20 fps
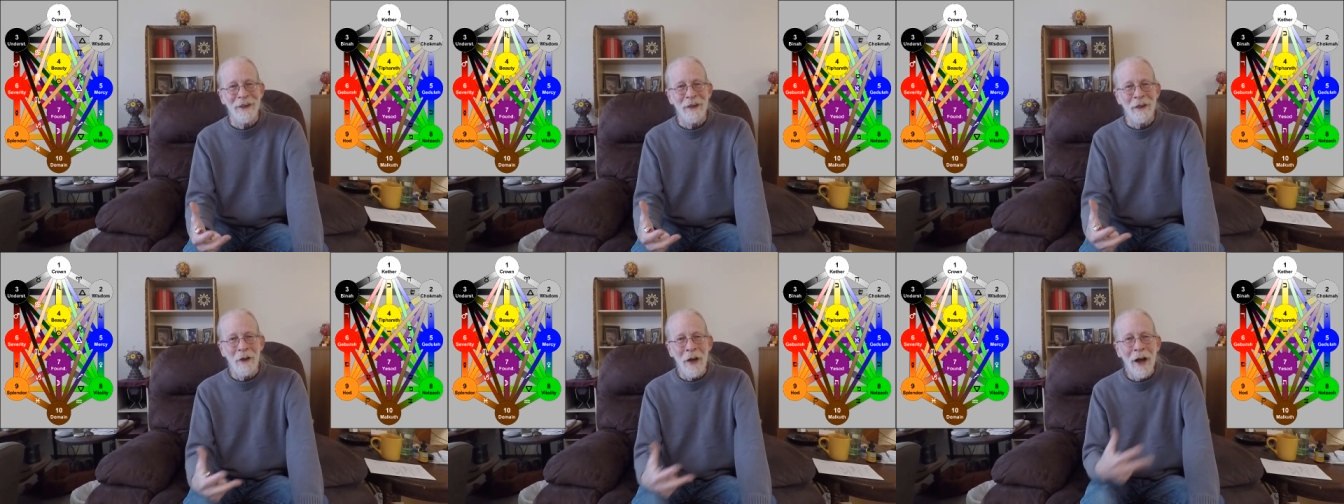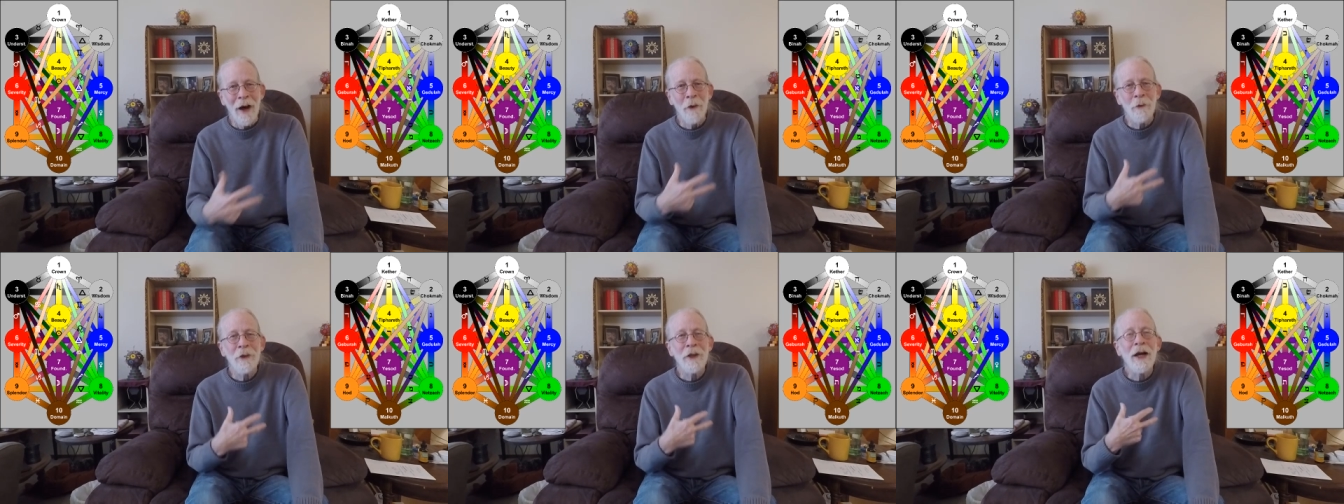
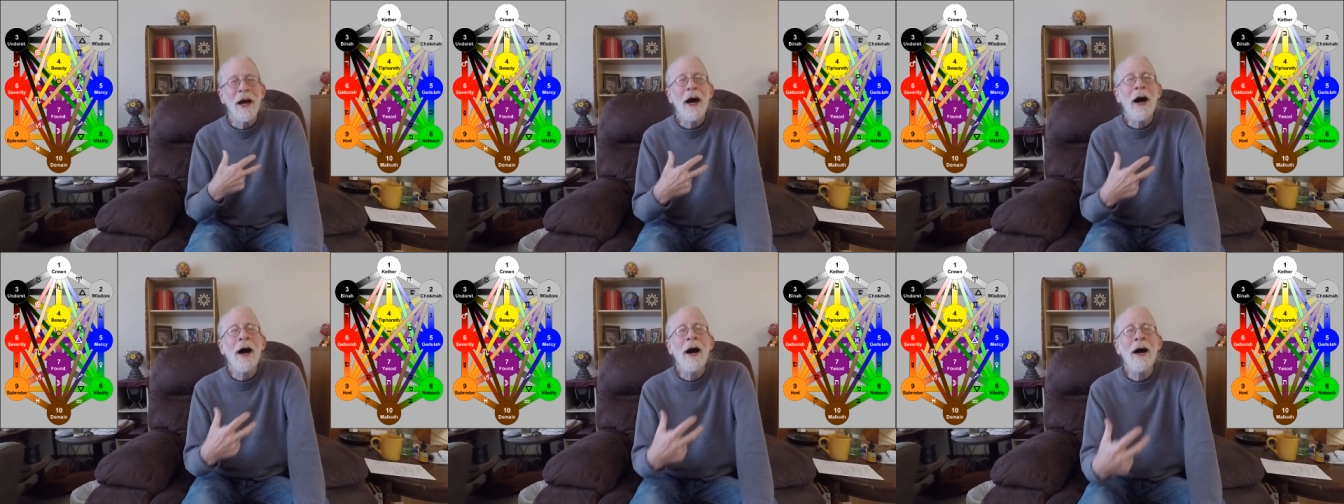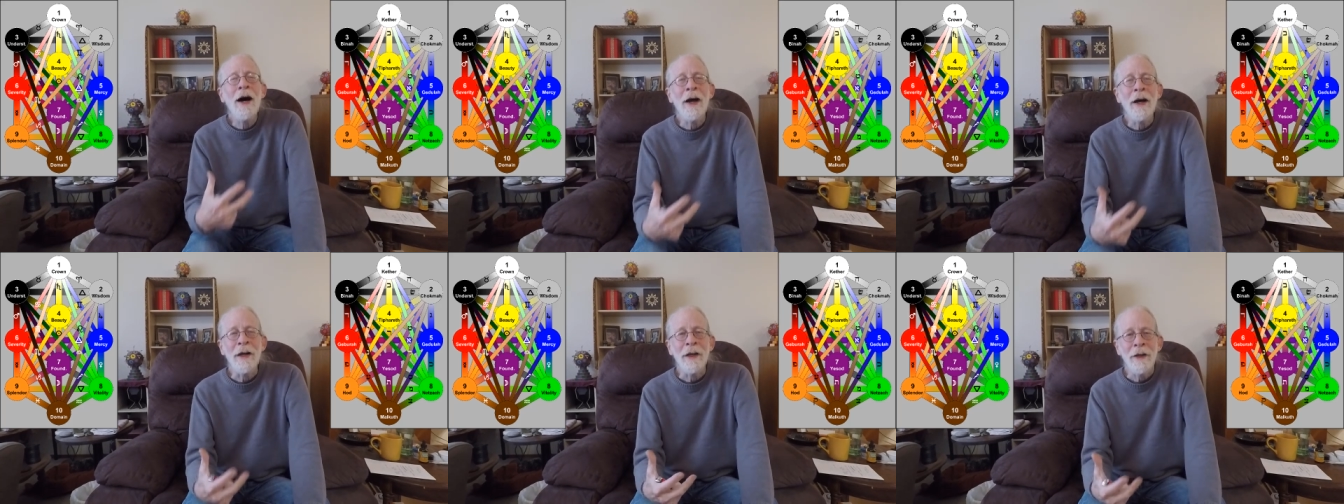how the
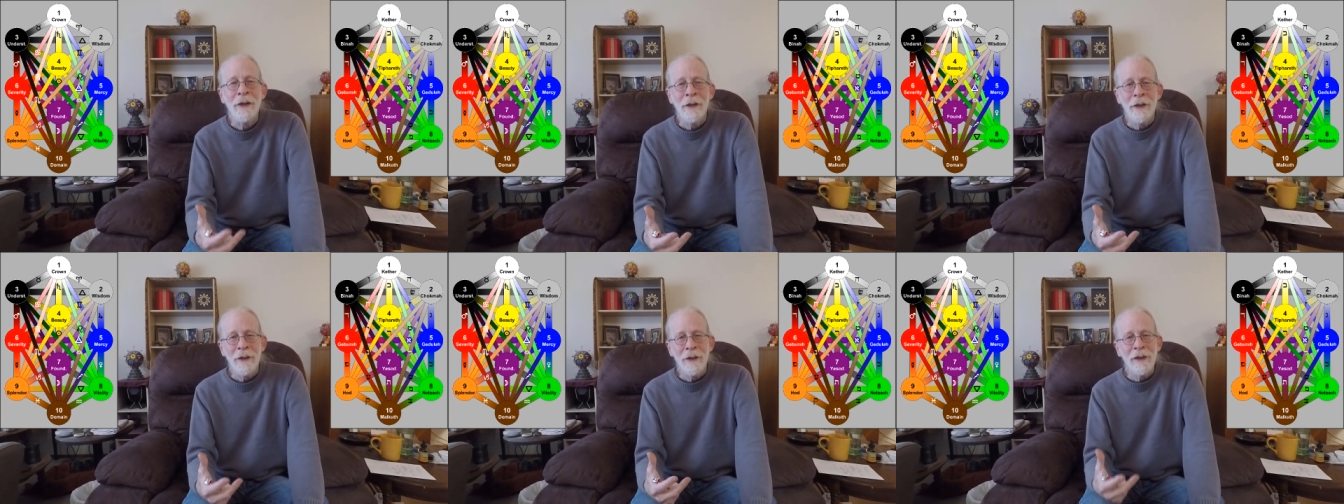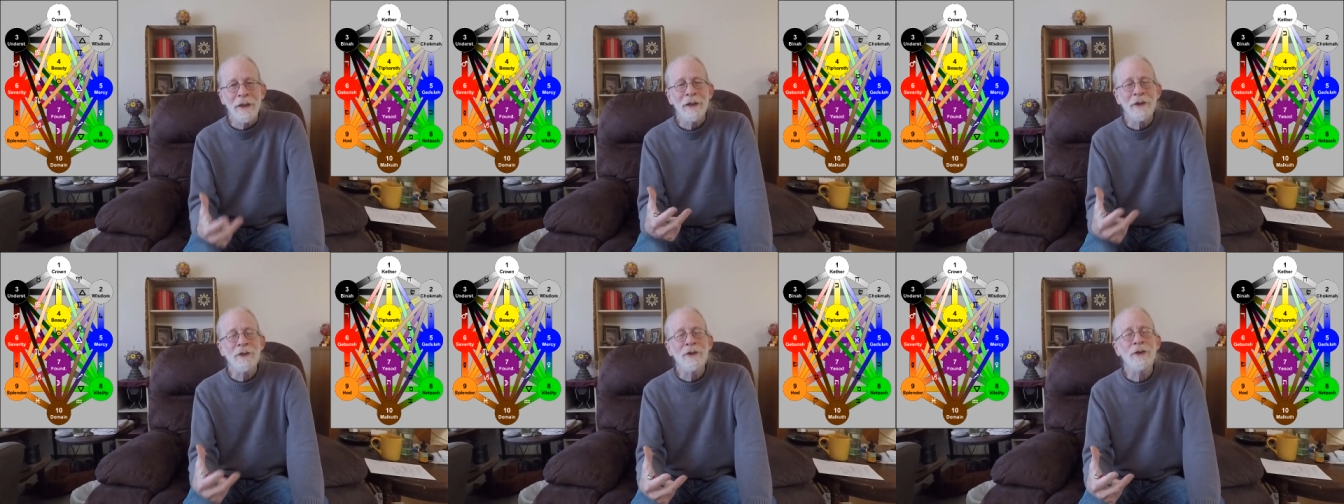I
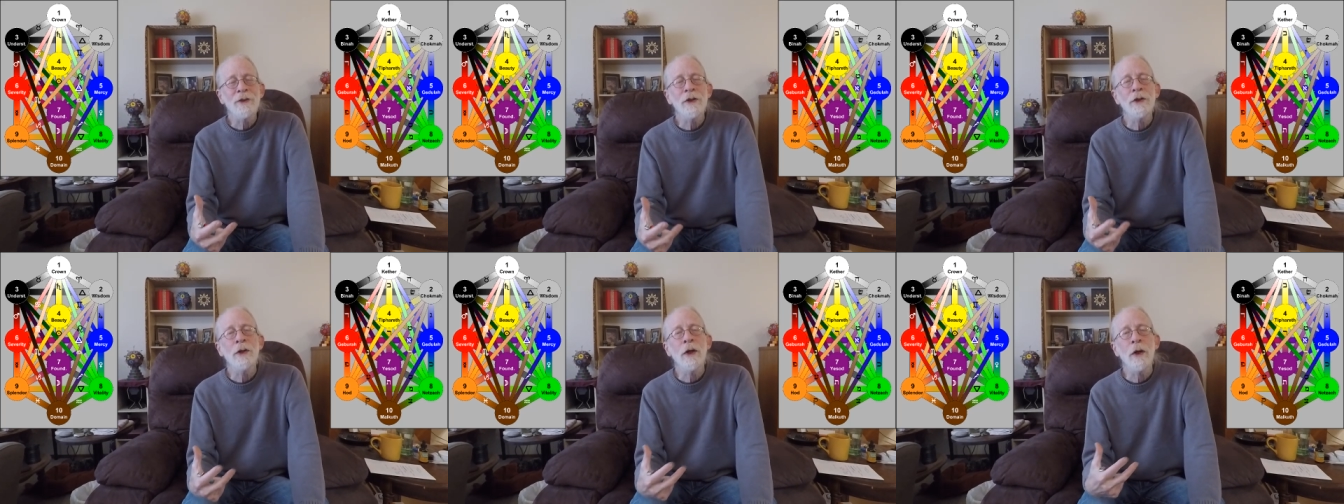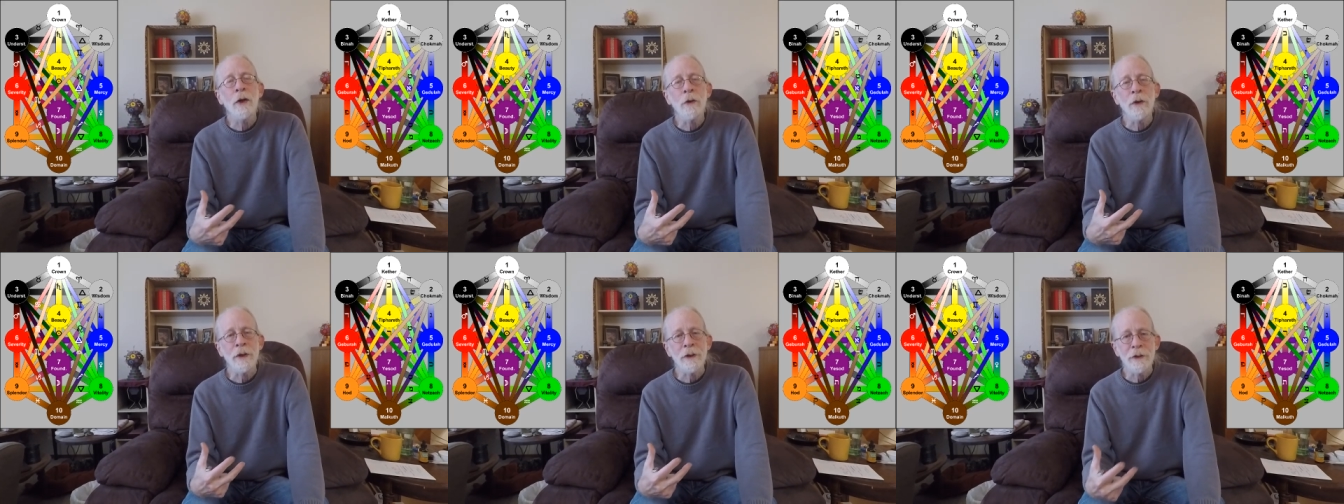gets to
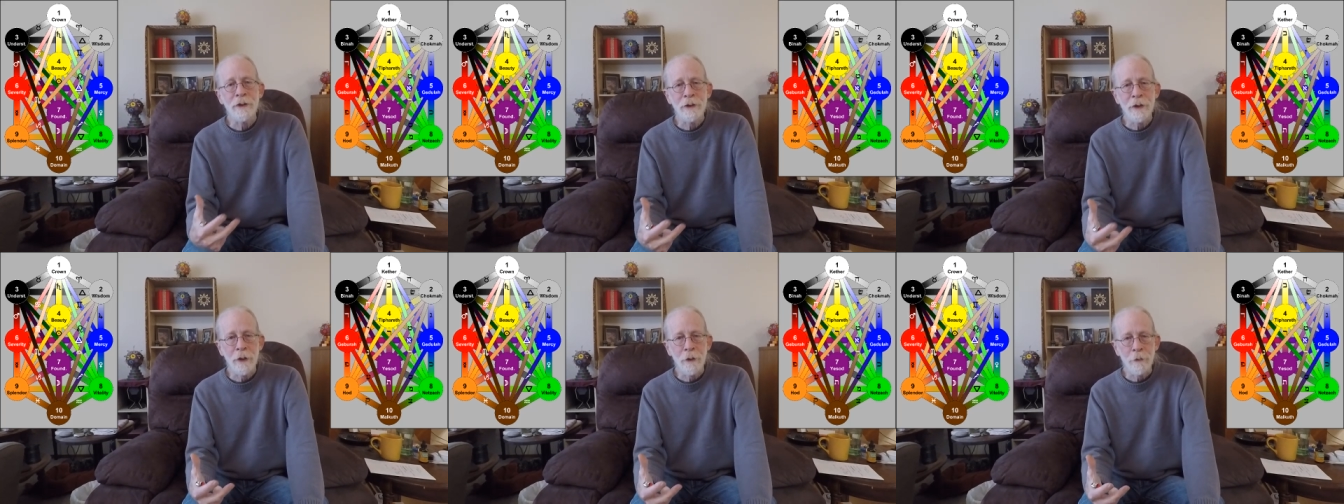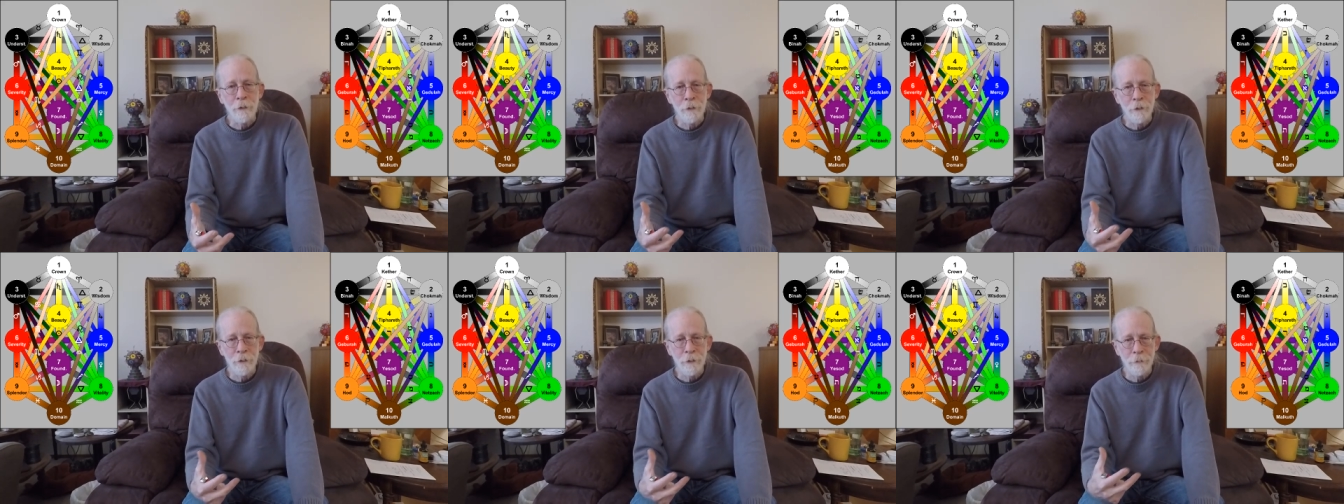know itself.
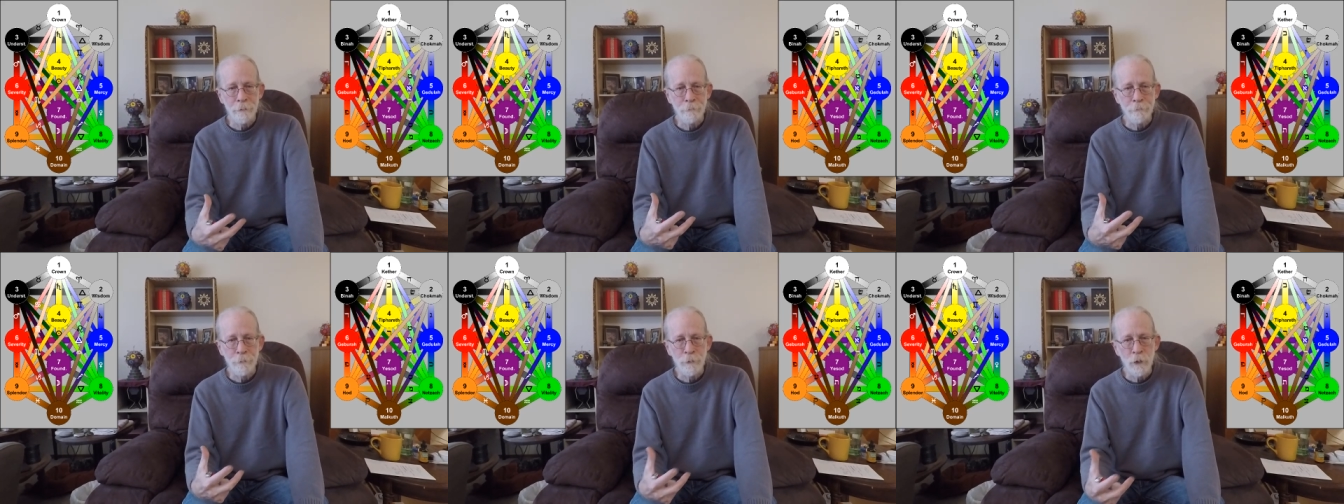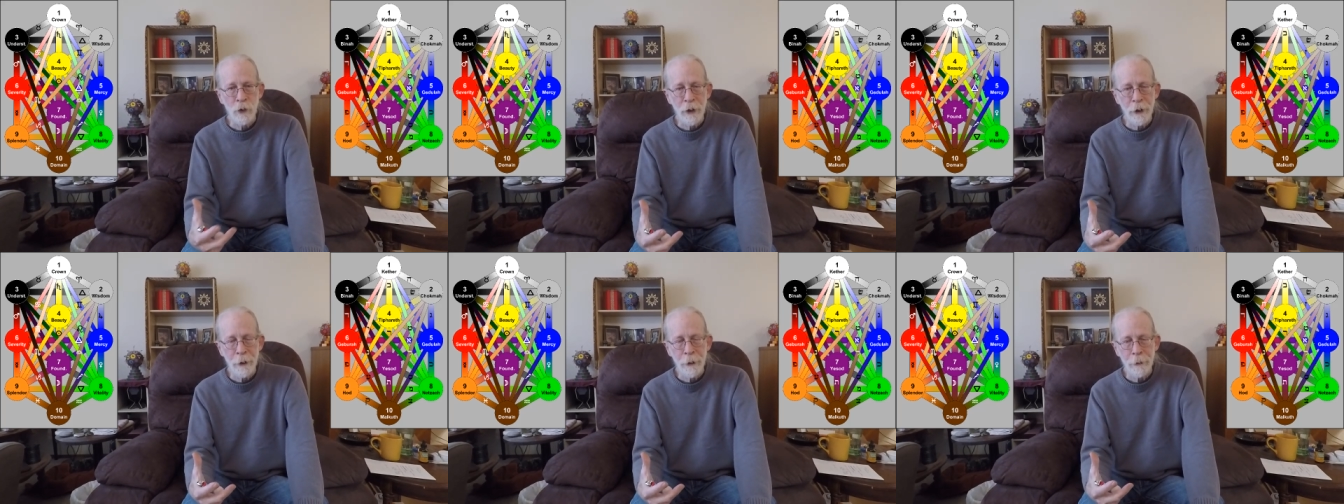
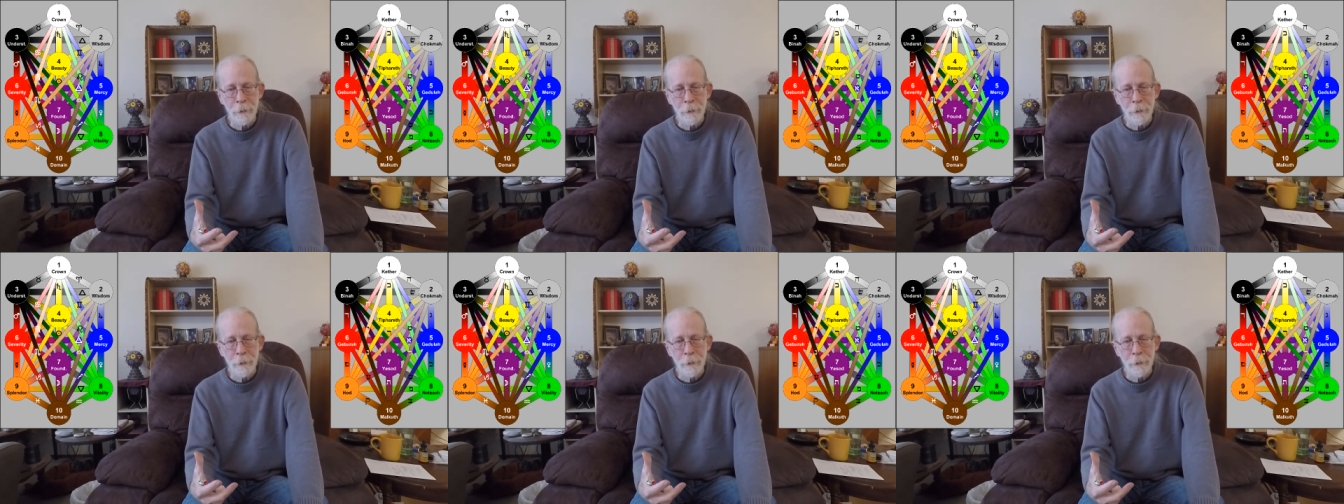Okay?